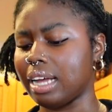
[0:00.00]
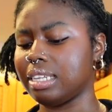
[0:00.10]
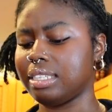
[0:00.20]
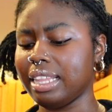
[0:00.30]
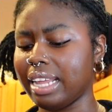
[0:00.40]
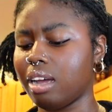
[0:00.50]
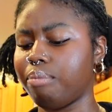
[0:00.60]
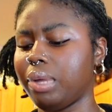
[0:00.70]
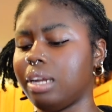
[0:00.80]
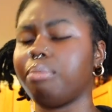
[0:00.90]
Because then they're
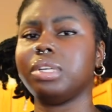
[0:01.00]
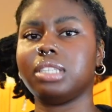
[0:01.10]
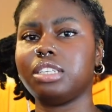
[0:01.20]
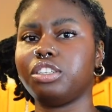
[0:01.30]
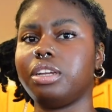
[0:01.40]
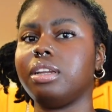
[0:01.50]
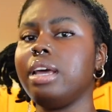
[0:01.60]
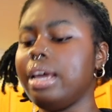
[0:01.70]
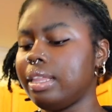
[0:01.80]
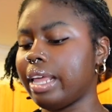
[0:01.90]
gonna be in a position,
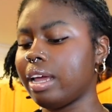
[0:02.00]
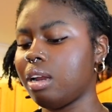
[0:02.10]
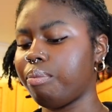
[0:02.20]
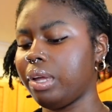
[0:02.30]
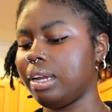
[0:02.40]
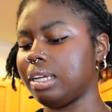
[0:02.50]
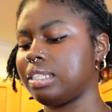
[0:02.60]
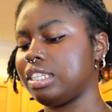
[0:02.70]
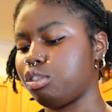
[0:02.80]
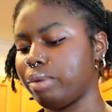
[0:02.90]
they're gonna be in a
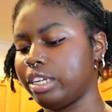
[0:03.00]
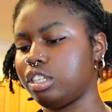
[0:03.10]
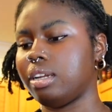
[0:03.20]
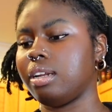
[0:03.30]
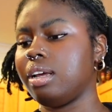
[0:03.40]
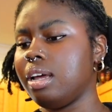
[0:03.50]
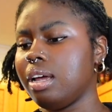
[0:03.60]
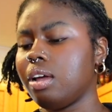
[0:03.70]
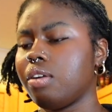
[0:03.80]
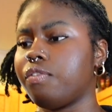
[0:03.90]
situation
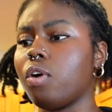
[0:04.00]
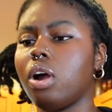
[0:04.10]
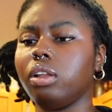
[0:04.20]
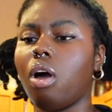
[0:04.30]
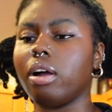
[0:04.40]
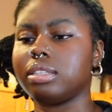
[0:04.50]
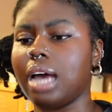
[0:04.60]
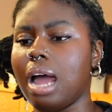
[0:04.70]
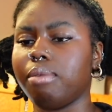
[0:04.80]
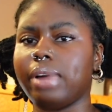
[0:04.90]
for a long
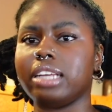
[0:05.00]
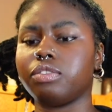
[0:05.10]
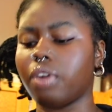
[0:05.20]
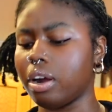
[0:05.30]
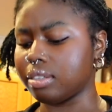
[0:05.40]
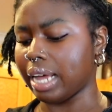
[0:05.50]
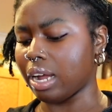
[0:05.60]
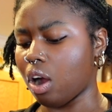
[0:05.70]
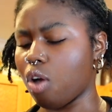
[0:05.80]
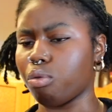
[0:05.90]
time, as far as
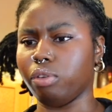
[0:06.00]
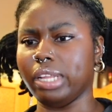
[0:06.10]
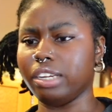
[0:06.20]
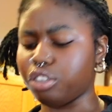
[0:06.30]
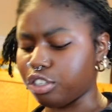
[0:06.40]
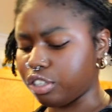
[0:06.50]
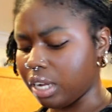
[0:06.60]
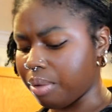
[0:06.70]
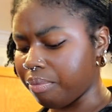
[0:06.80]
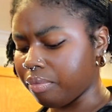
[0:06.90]
like a
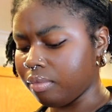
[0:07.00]
relationship